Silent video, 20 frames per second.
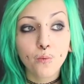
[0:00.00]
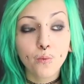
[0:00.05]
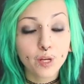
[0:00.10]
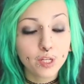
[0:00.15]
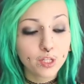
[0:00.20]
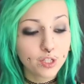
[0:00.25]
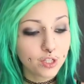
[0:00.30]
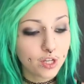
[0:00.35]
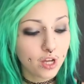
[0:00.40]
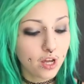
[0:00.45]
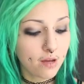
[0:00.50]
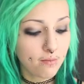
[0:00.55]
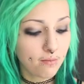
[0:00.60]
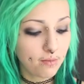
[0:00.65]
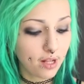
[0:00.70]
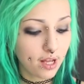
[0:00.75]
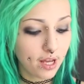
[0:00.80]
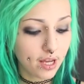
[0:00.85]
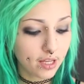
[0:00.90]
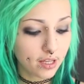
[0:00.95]
which
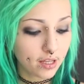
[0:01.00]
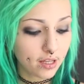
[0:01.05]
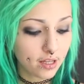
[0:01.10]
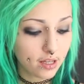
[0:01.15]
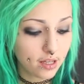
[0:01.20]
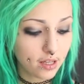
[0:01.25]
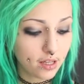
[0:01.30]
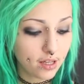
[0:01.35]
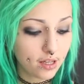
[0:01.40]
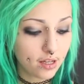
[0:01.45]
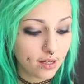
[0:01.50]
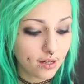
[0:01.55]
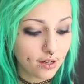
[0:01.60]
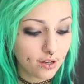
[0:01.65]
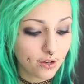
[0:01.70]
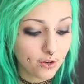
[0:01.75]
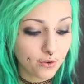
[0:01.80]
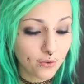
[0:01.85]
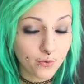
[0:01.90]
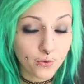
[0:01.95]
I'm like
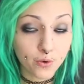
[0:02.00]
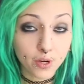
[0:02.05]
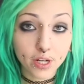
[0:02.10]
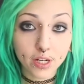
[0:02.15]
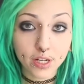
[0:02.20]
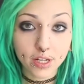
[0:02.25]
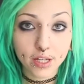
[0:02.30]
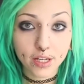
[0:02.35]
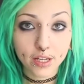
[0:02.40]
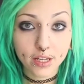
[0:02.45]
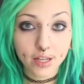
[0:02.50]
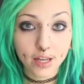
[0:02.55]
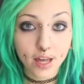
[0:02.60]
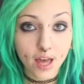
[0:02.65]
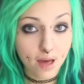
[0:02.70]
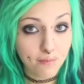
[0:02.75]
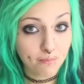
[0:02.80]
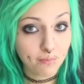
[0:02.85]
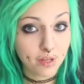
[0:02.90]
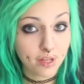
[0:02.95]
really
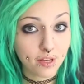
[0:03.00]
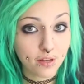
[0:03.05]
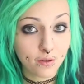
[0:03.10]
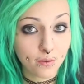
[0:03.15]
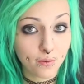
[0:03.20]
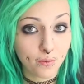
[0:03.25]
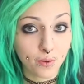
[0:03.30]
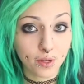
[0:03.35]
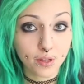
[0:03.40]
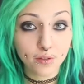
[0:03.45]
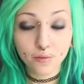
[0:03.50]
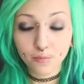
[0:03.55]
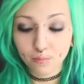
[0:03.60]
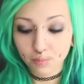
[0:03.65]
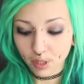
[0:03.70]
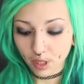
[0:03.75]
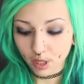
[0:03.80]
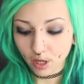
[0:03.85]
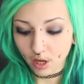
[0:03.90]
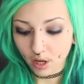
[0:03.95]
happy with,
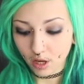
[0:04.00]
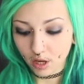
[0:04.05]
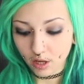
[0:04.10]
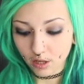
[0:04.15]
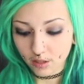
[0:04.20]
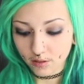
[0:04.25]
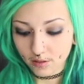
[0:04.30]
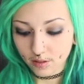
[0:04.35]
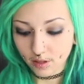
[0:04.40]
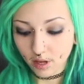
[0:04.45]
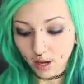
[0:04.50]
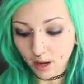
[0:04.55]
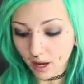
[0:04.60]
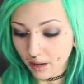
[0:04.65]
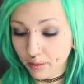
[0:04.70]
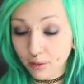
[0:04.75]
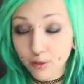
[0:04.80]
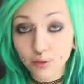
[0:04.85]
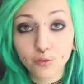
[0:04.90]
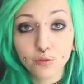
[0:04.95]
because
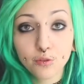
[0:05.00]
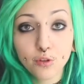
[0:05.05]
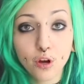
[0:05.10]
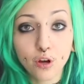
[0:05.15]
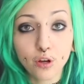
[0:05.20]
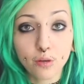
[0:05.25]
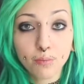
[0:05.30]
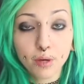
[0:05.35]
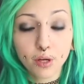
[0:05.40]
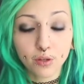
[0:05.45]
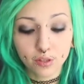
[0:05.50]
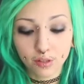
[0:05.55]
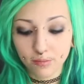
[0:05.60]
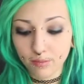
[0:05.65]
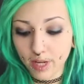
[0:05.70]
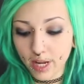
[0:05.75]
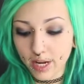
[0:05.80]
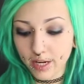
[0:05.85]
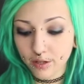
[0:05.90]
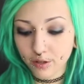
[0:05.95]
I'm going to talk about
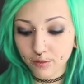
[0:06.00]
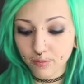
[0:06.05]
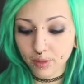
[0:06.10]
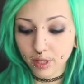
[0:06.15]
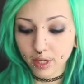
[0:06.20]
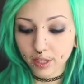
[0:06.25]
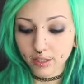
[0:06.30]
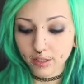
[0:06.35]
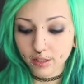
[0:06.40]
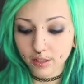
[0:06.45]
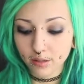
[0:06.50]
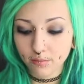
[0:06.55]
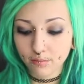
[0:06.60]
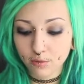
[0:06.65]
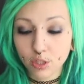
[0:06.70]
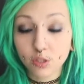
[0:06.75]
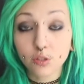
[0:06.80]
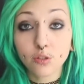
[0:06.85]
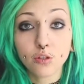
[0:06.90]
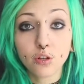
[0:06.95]
them later, but
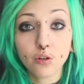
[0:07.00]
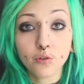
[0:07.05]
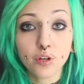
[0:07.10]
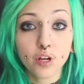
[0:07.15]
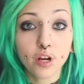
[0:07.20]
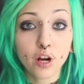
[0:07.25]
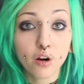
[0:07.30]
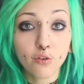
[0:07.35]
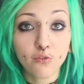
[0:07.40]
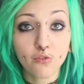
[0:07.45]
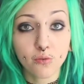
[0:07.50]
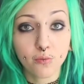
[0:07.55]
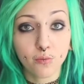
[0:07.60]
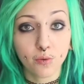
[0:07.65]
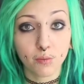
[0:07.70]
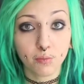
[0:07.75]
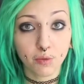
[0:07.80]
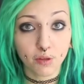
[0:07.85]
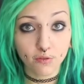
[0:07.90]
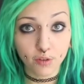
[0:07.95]
just to know, they are from
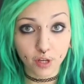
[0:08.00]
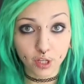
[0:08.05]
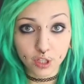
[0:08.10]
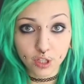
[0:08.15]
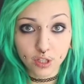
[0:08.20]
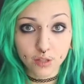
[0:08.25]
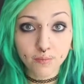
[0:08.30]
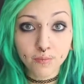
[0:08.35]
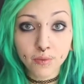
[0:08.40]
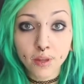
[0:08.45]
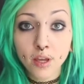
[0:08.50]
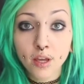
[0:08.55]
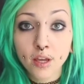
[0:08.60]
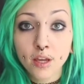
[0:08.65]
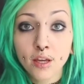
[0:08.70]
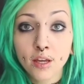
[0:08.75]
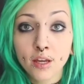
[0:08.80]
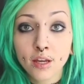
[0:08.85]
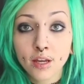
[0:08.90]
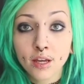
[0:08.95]
VPfashion,
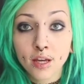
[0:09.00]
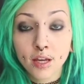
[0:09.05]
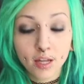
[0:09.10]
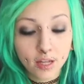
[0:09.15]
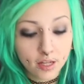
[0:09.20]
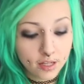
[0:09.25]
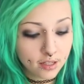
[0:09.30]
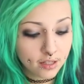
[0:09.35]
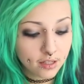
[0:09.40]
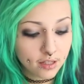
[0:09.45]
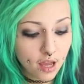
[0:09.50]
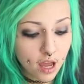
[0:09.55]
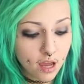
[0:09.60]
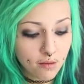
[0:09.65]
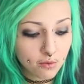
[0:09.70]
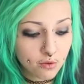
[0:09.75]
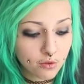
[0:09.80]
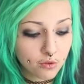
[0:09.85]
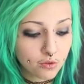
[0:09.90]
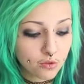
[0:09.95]
and
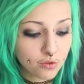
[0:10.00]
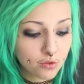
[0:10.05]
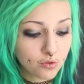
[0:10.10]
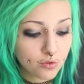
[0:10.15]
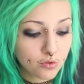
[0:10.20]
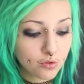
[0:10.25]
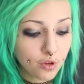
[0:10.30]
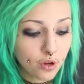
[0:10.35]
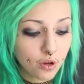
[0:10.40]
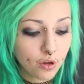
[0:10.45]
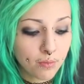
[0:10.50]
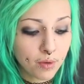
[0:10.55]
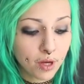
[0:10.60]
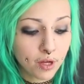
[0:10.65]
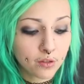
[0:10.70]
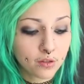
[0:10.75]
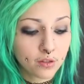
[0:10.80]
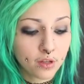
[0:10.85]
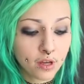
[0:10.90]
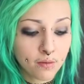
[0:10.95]
I'm going to talk
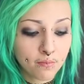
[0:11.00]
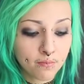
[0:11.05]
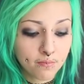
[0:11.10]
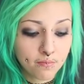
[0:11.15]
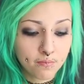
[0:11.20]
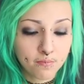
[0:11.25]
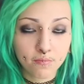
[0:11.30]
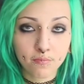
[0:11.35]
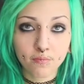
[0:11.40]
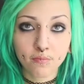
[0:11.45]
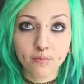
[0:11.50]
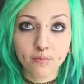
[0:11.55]
about them.